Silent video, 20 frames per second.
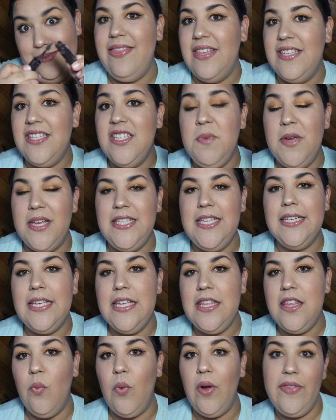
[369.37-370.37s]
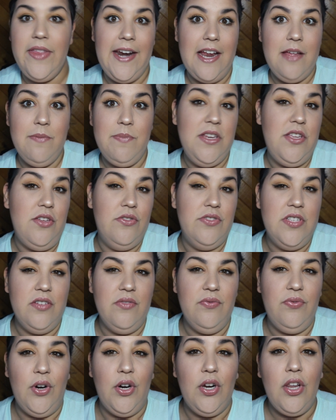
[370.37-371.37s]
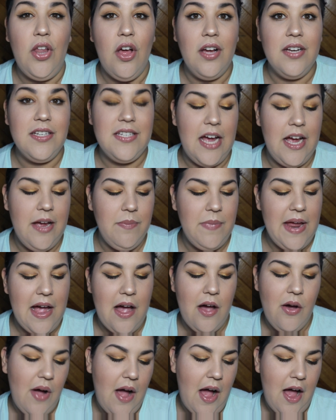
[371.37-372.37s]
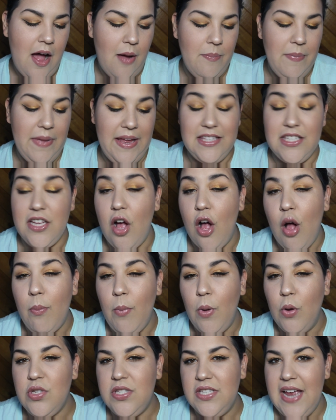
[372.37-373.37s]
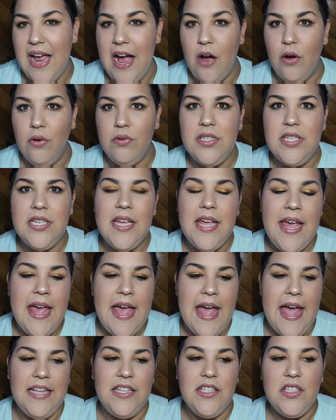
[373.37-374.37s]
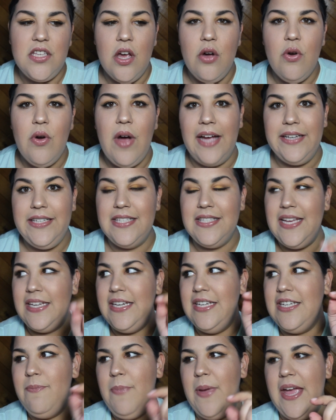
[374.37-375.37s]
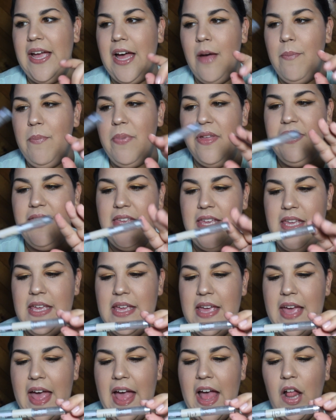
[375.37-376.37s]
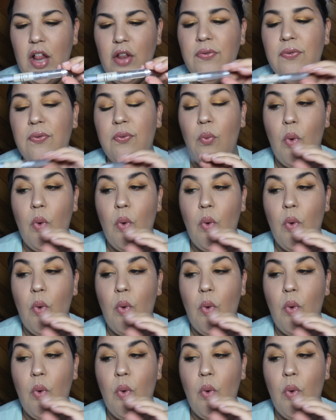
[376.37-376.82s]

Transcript: And this is basically the one that I've been using for a long time now. It's almost out, and so I decided to pick up the e.l.f.